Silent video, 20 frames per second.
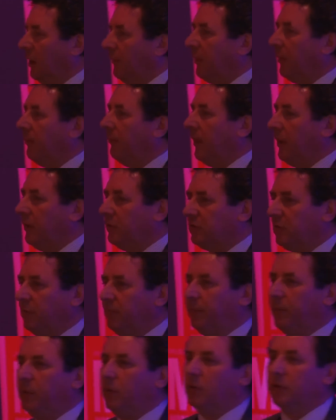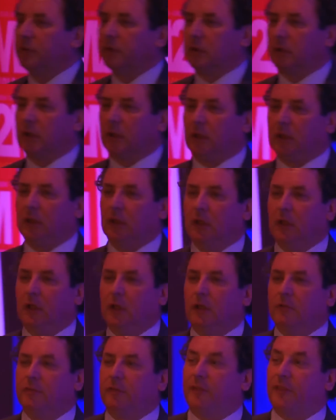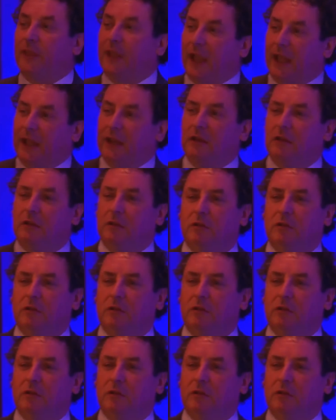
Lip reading: but most importantly, that the end